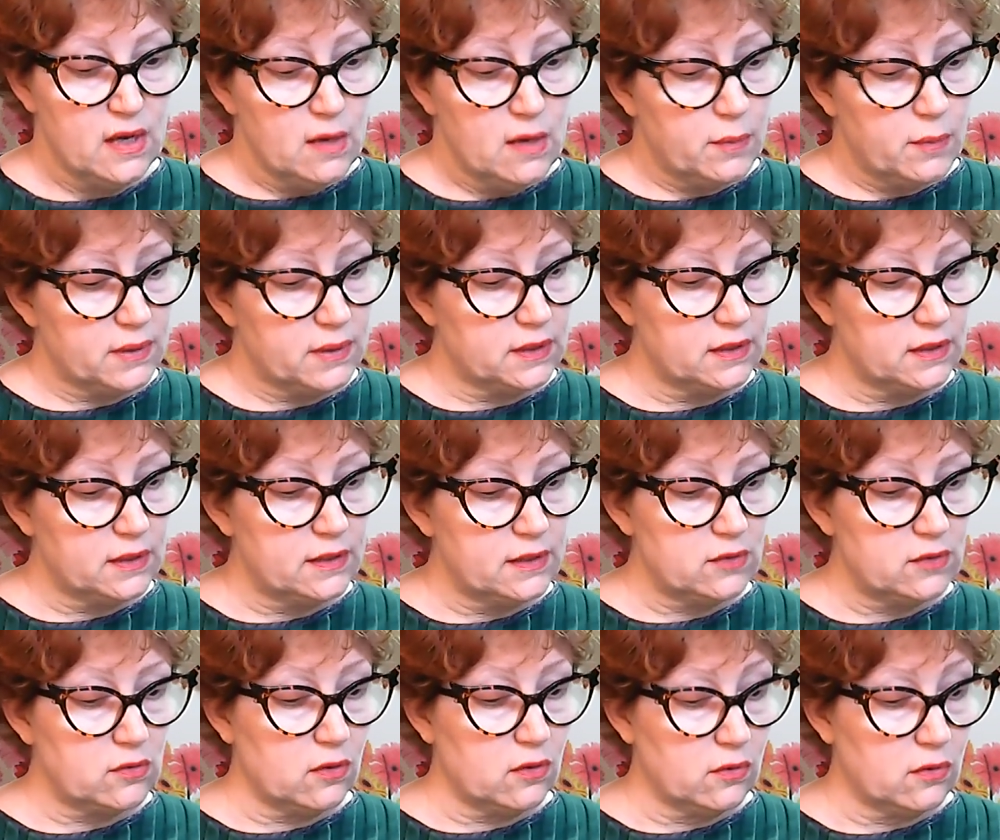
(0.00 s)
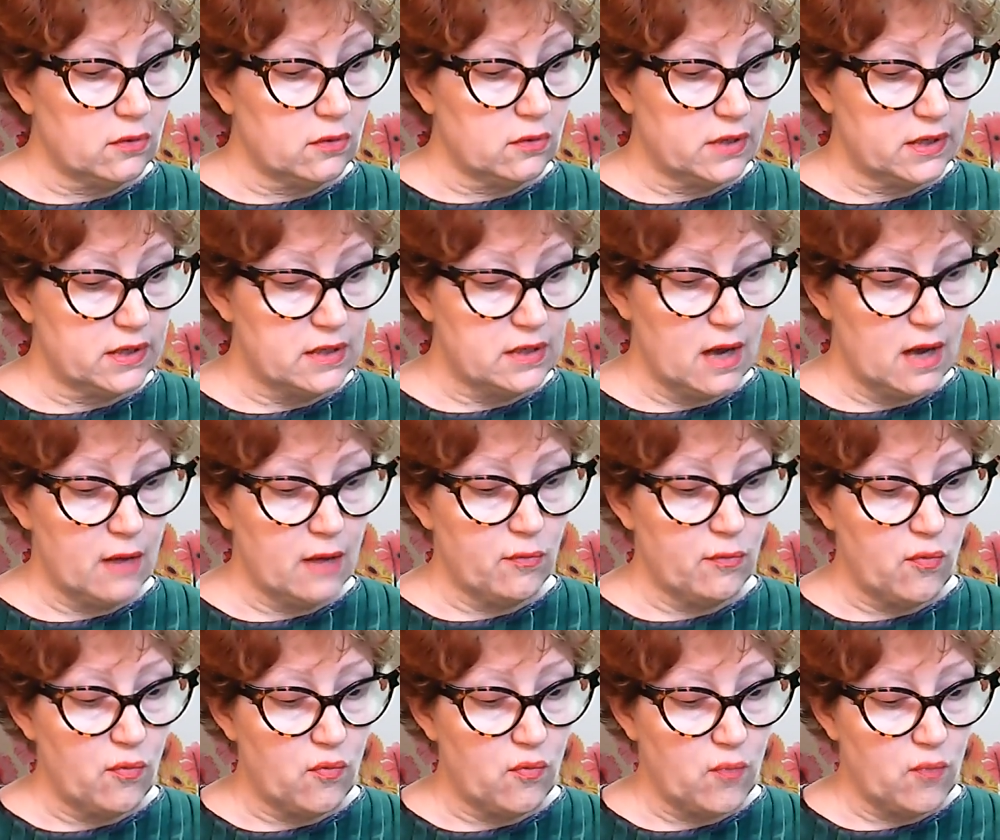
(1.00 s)
but the little girl could not
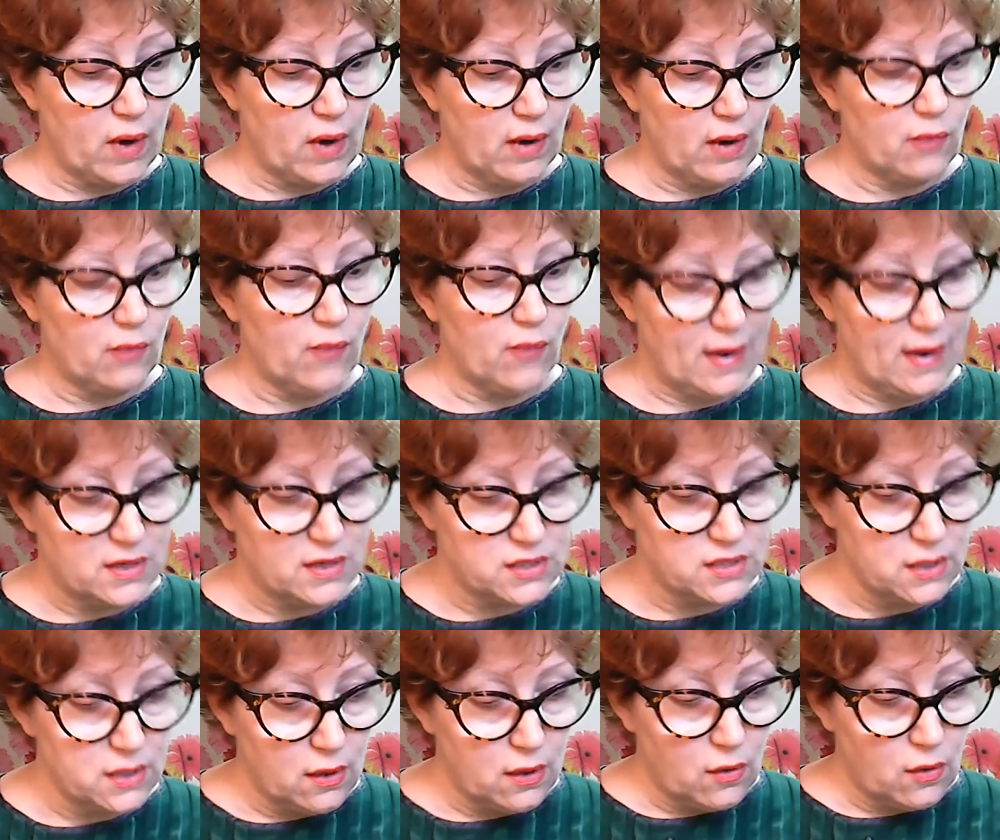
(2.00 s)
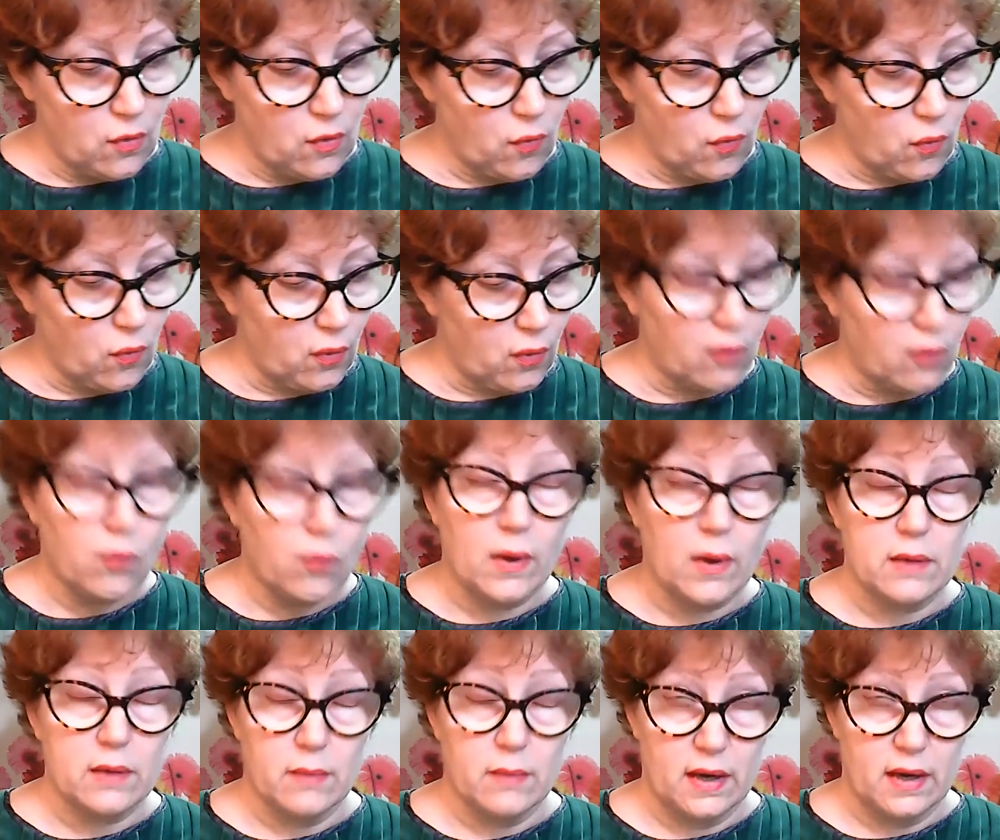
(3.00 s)
know where it went or what
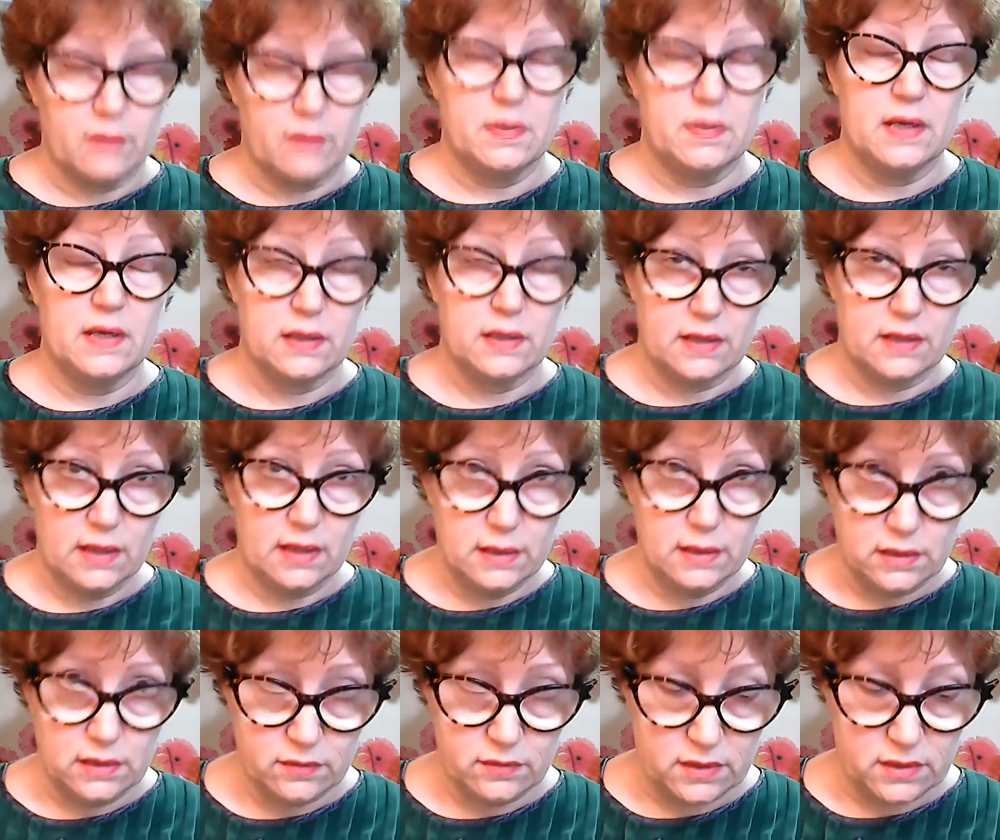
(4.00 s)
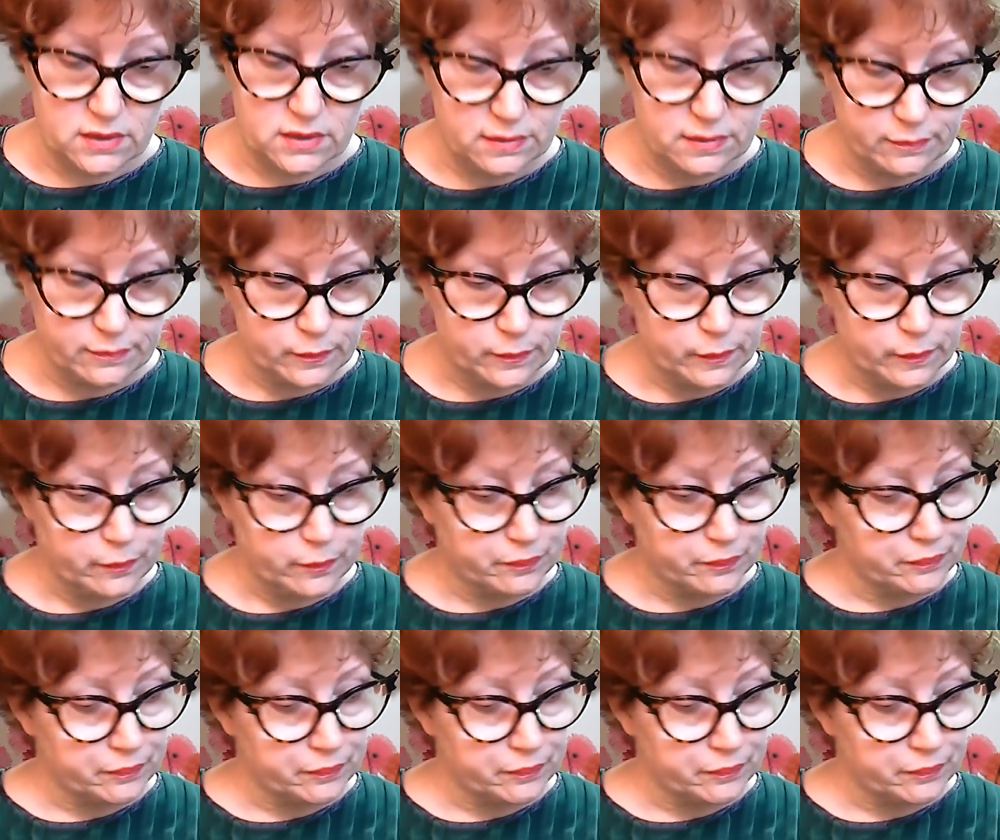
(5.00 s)
might be at the end of it.